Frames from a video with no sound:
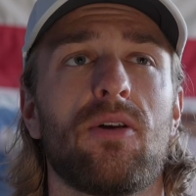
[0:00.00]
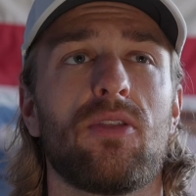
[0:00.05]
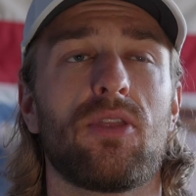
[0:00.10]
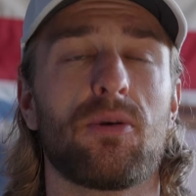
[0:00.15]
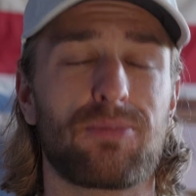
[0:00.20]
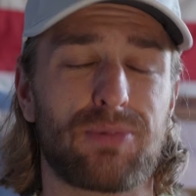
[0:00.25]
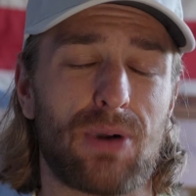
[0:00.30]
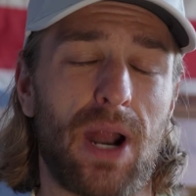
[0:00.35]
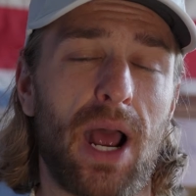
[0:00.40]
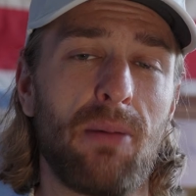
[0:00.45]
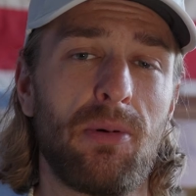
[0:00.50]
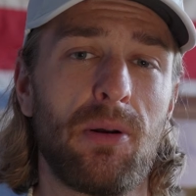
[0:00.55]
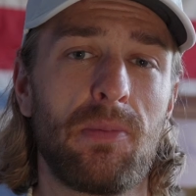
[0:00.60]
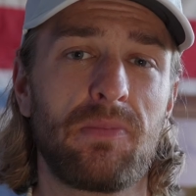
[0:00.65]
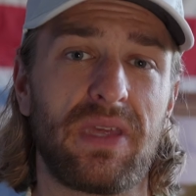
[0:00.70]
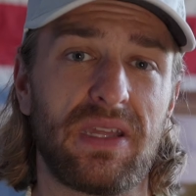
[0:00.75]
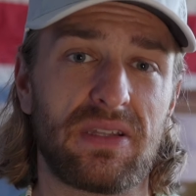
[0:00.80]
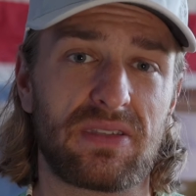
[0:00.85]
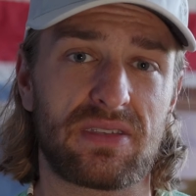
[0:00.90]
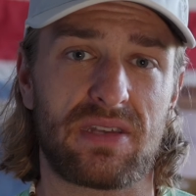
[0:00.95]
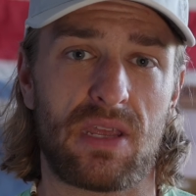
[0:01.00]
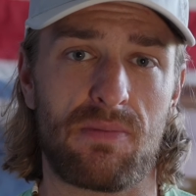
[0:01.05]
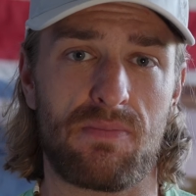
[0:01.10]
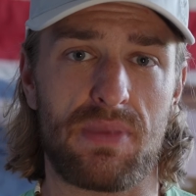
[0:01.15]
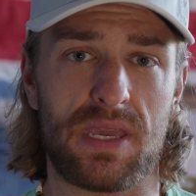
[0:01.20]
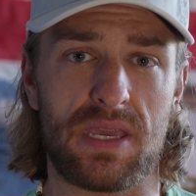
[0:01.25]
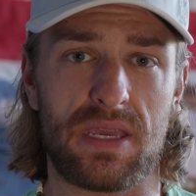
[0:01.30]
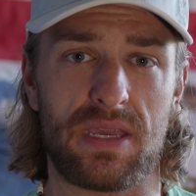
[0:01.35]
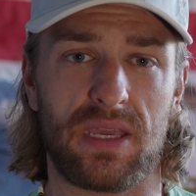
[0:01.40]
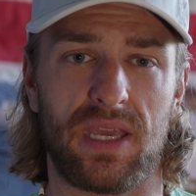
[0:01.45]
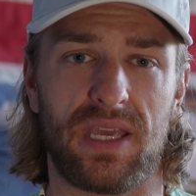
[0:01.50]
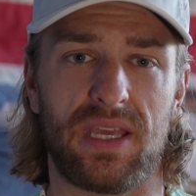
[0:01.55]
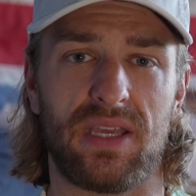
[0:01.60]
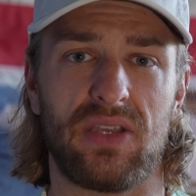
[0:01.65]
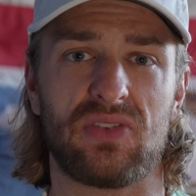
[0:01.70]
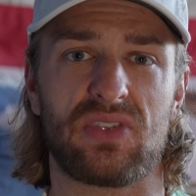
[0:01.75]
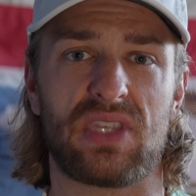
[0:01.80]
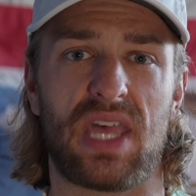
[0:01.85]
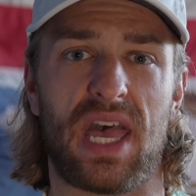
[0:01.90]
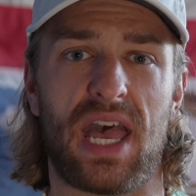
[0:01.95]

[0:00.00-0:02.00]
The problem gets to be is